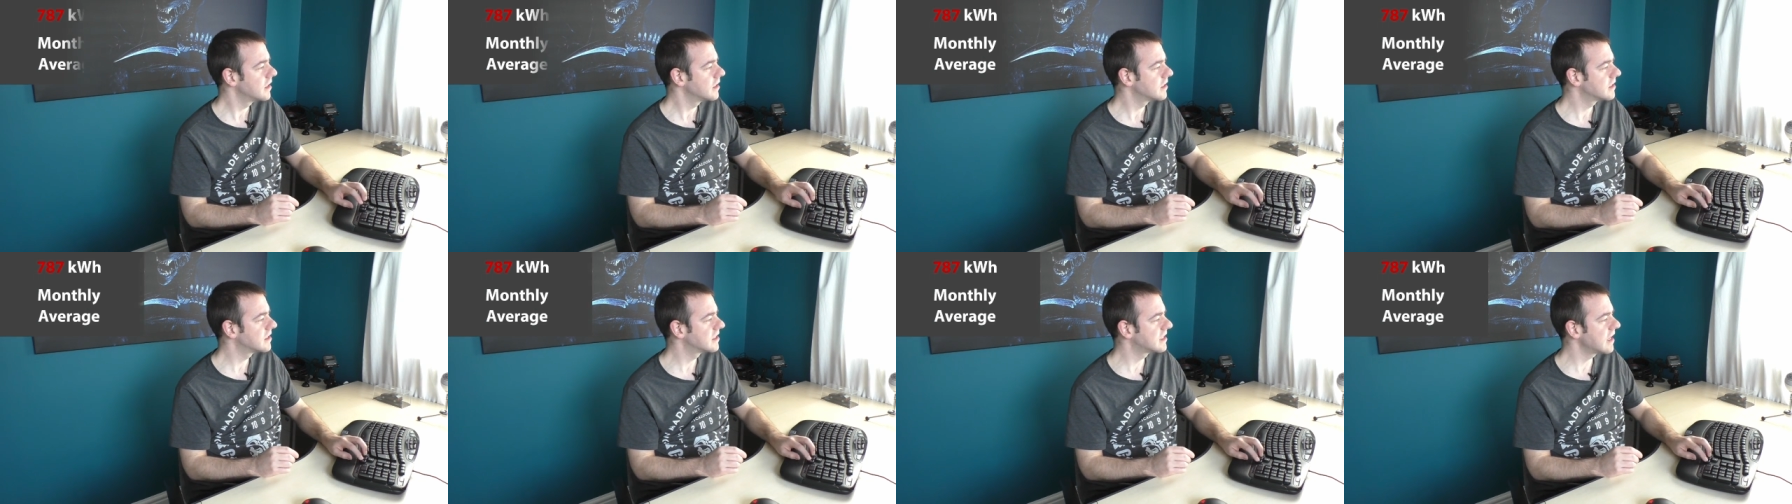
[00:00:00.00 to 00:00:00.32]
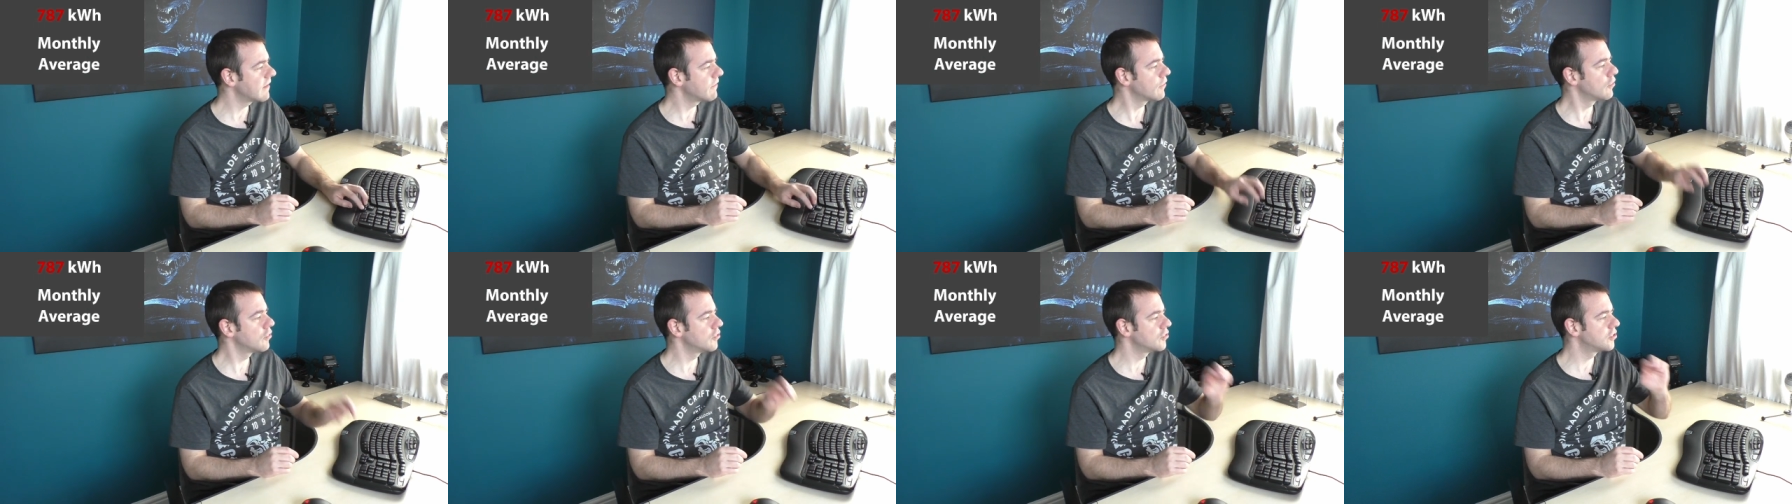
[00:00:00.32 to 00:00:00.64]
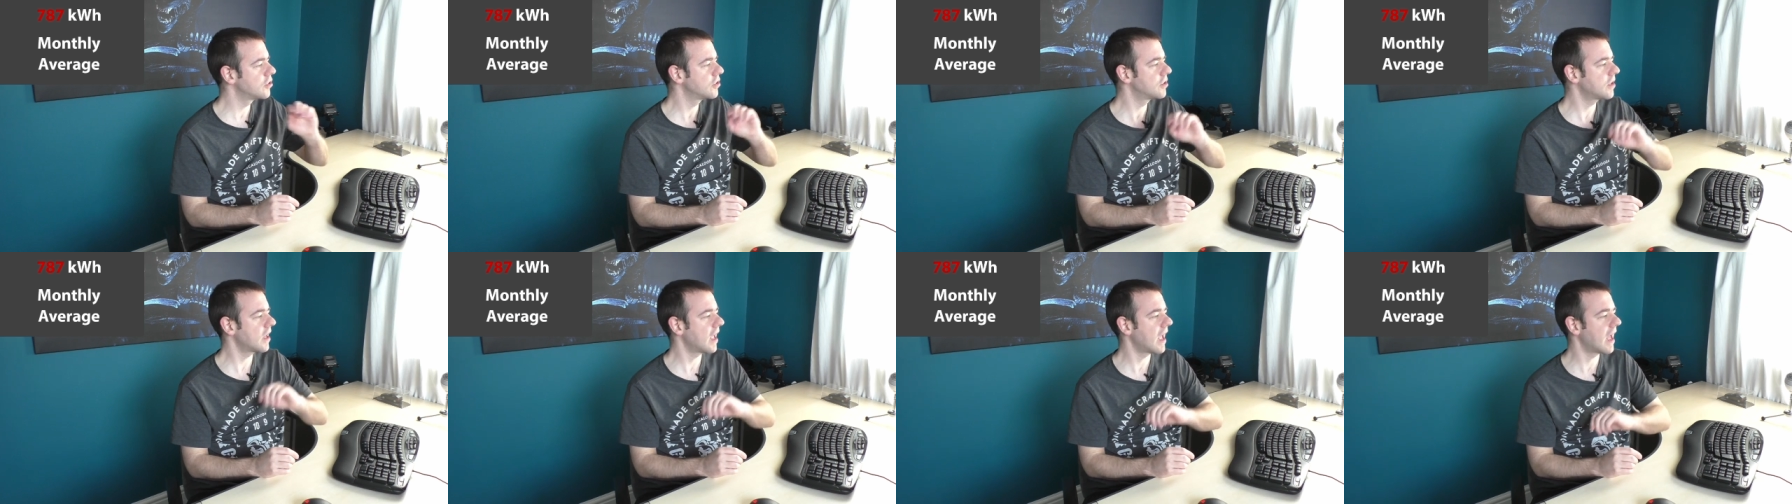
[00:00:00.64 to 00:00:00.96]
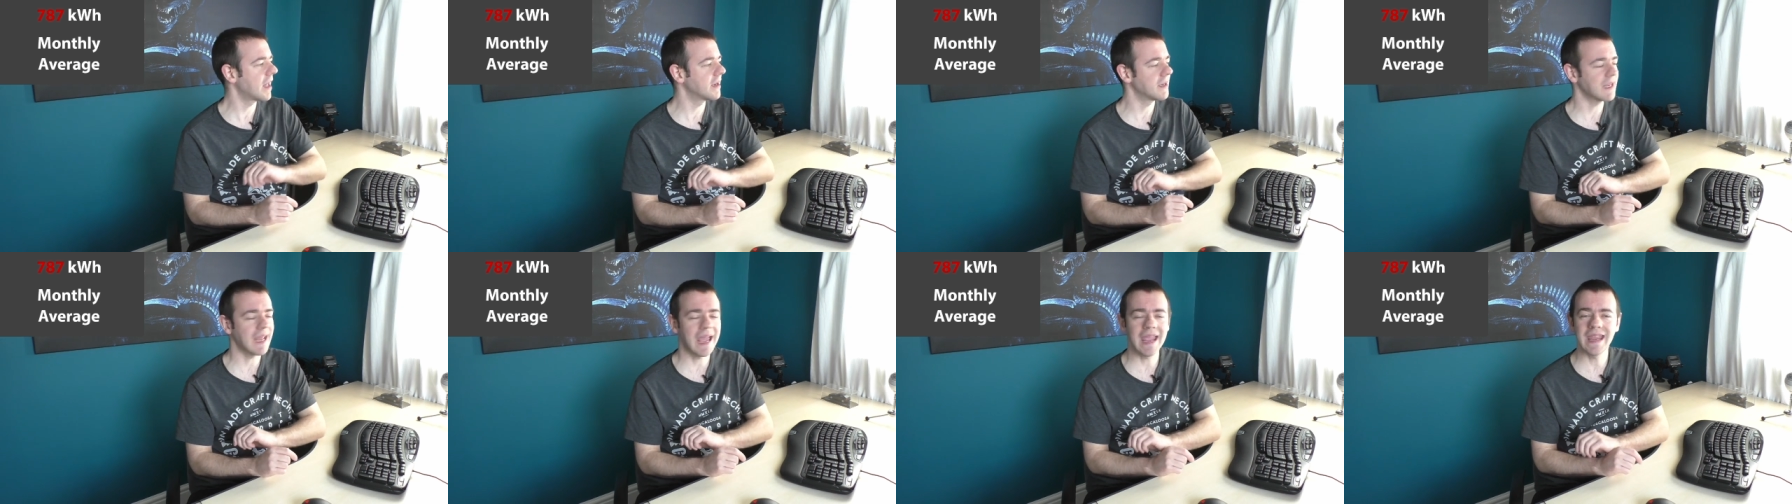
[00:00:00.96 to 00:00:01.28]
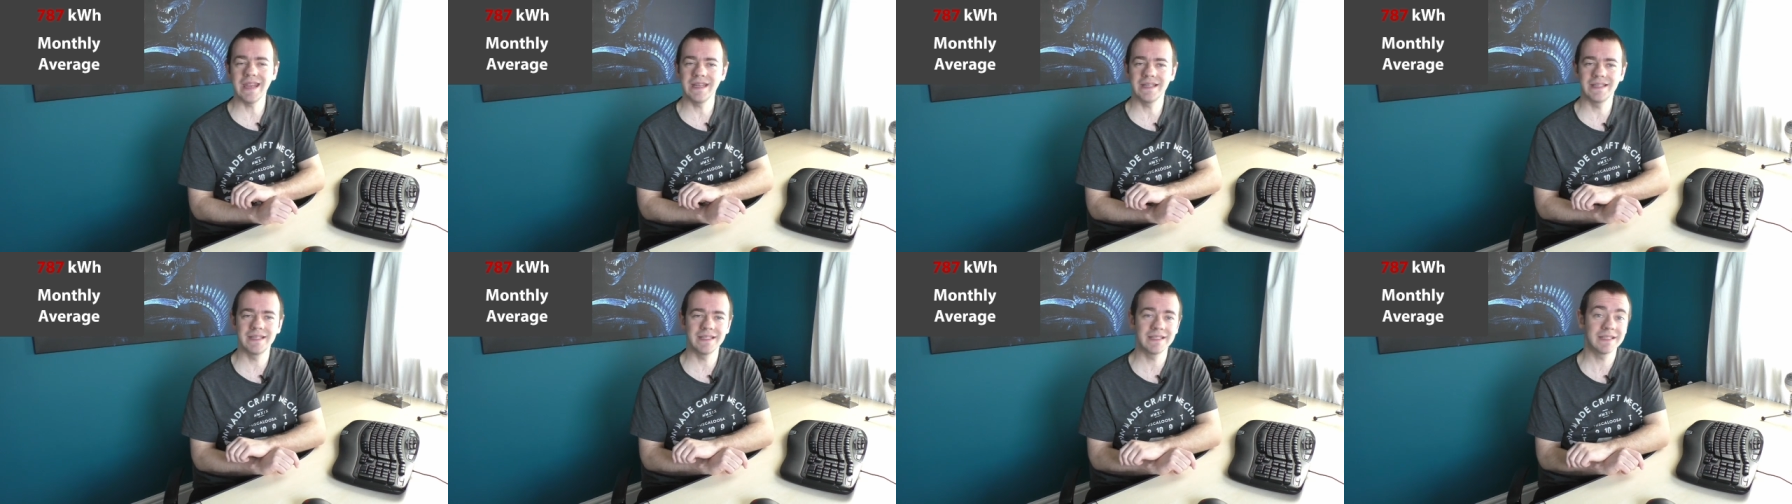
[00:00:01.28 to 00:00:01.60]

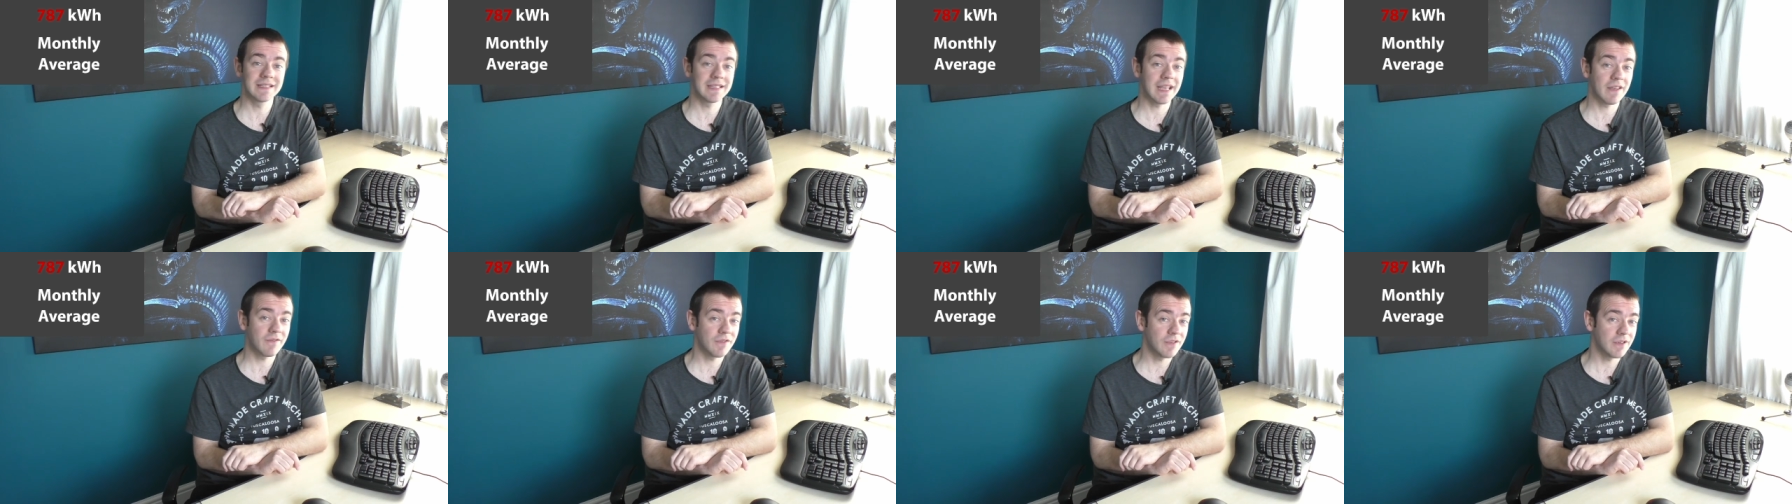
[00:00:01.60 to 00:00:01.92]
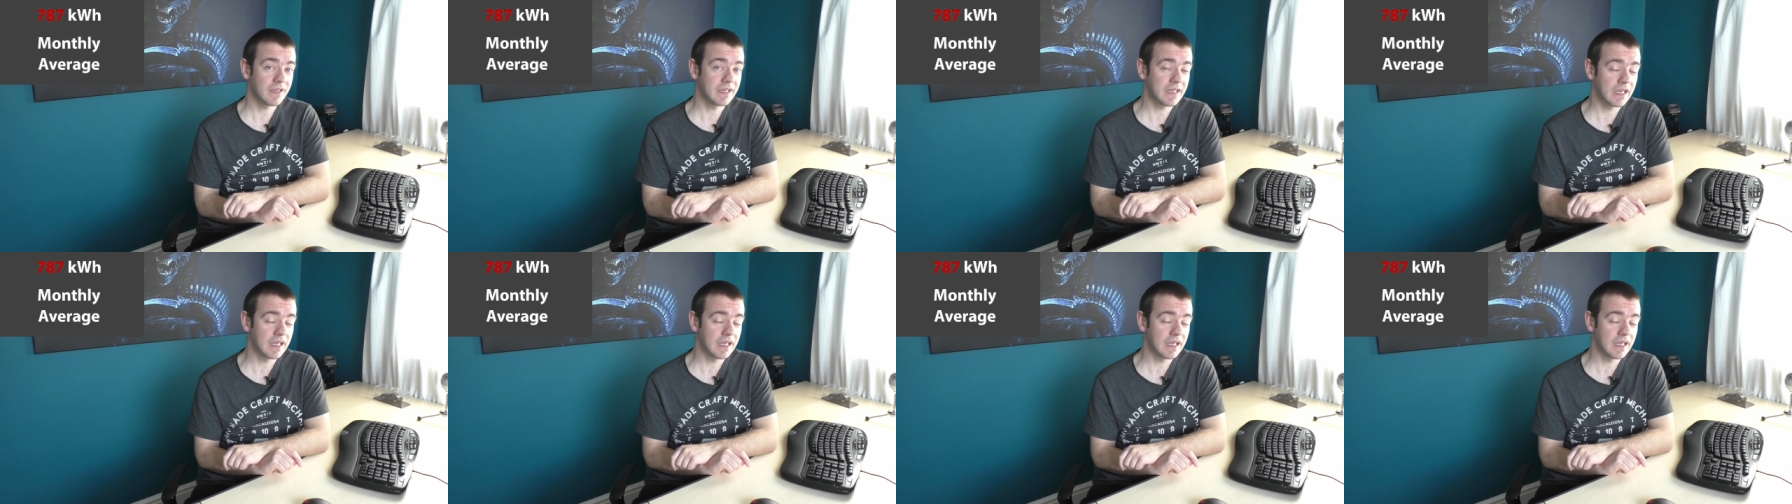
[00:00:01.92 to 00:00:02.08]
787